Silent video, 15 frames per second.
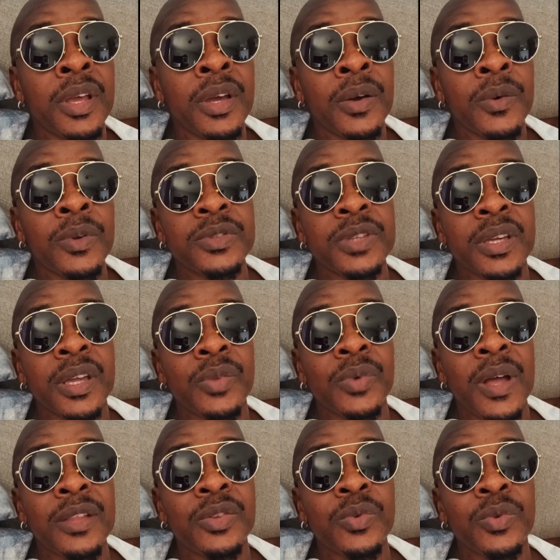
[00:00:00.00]
We used to get
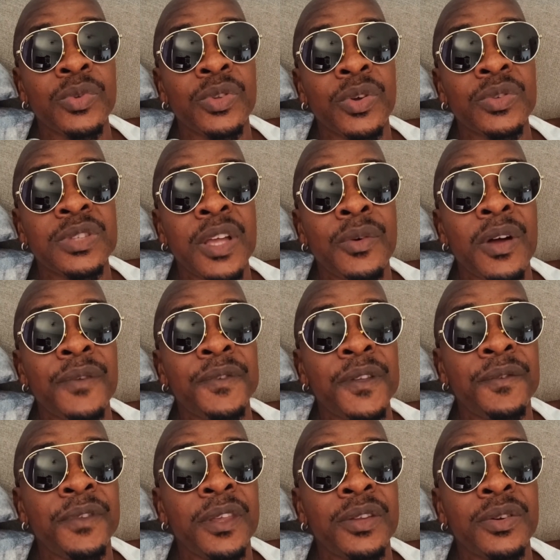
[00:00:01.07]
1,000,
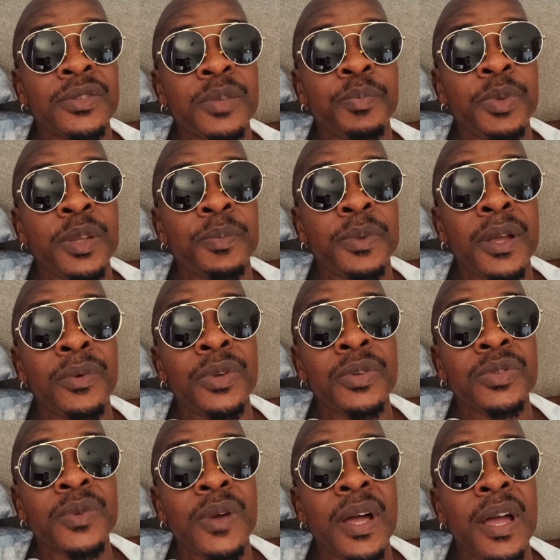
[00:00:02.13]
1,500 people, and we
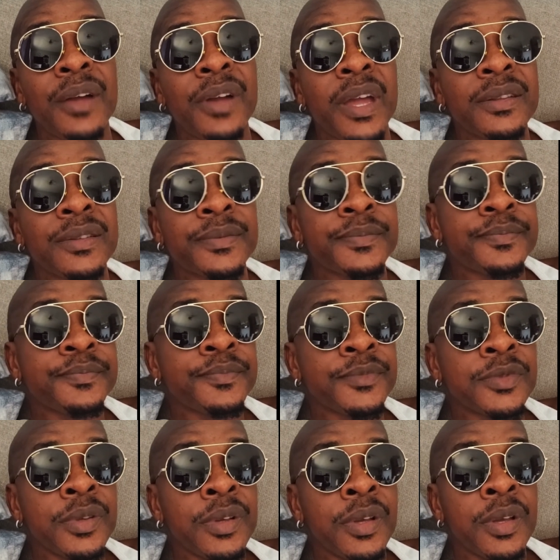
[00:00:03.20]
used to alright.
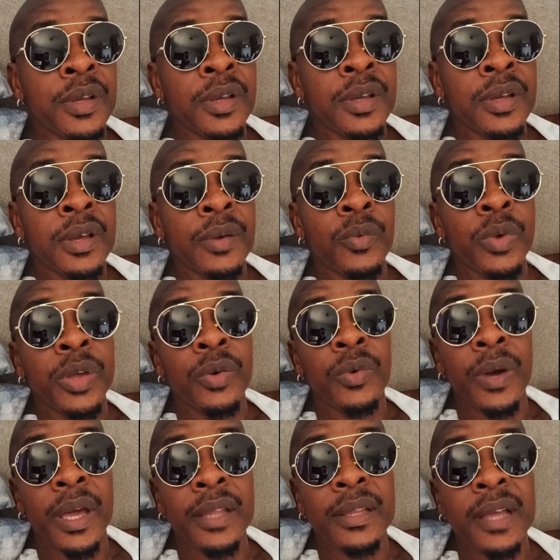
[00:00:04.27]
We
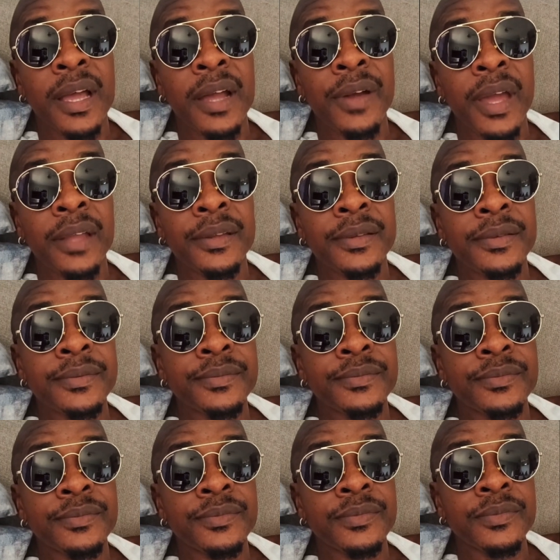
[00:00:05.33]
quite alright.
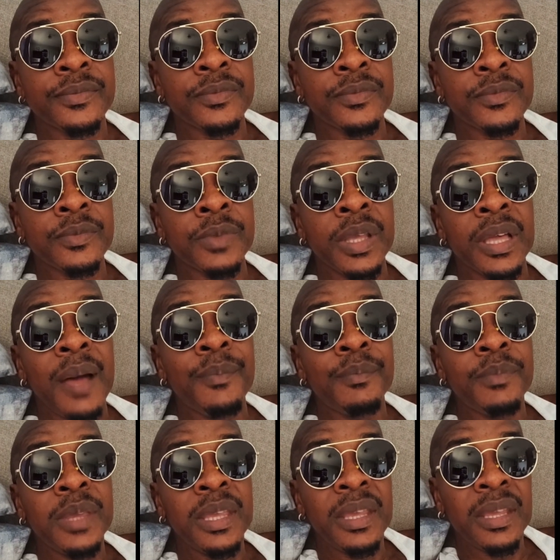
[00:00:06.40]
Because
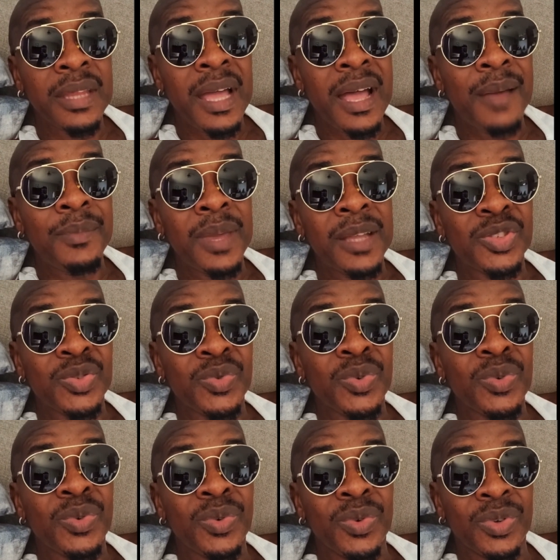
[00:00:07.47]
me na make true
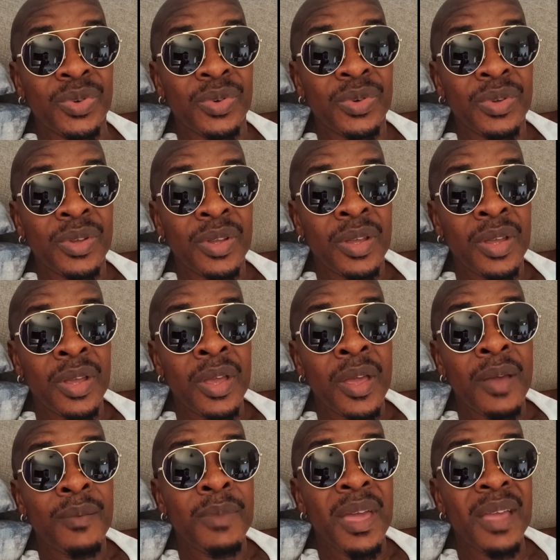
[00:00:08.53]
uno.
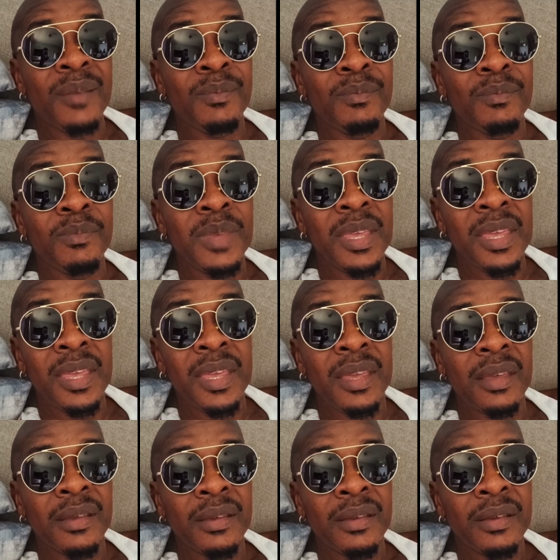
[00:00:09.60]
Make
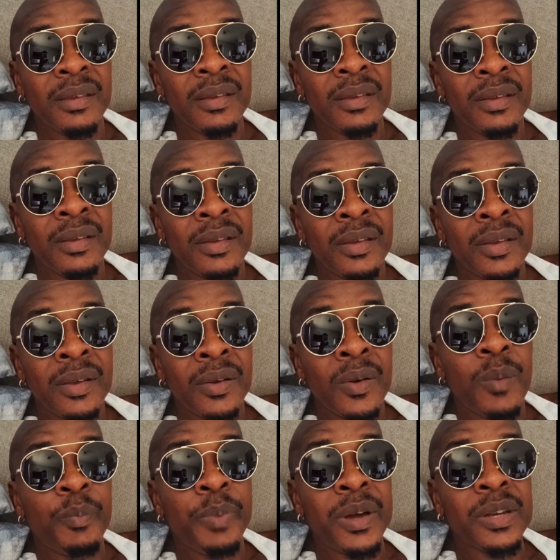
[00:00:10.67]
me
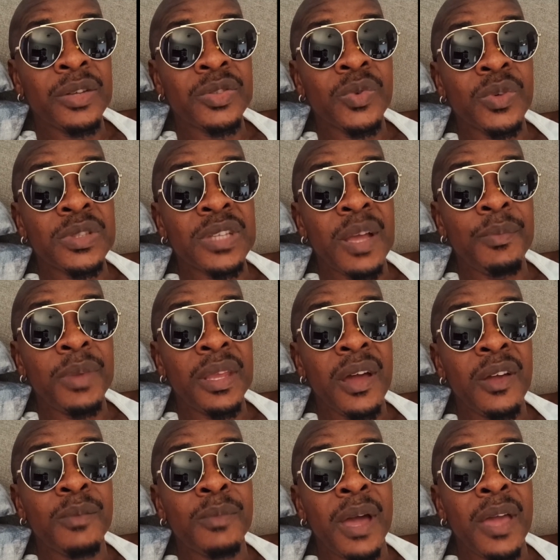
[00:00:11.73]
come on social media
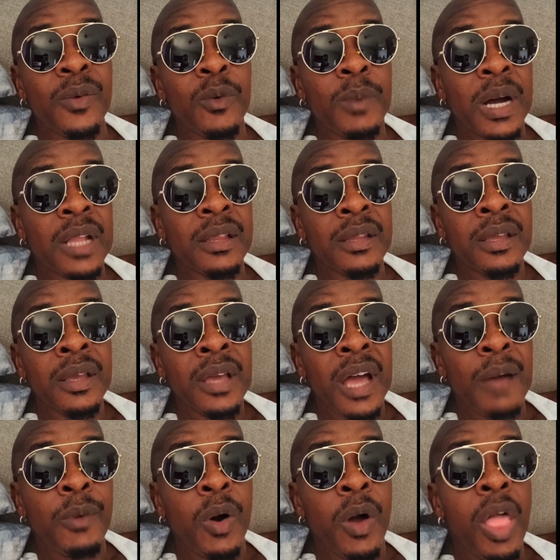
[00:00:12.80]
with my woman
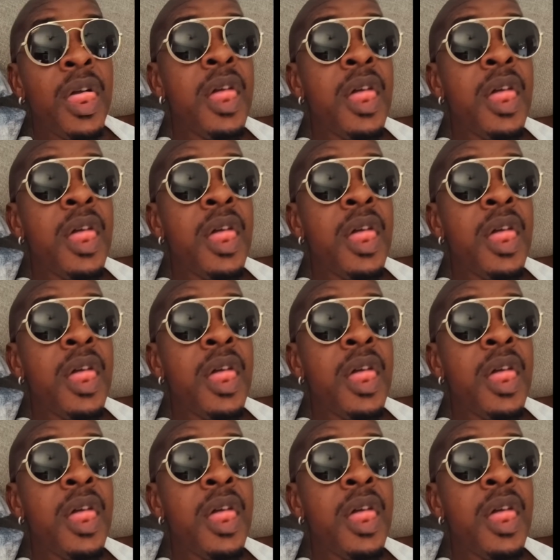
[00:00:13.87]
about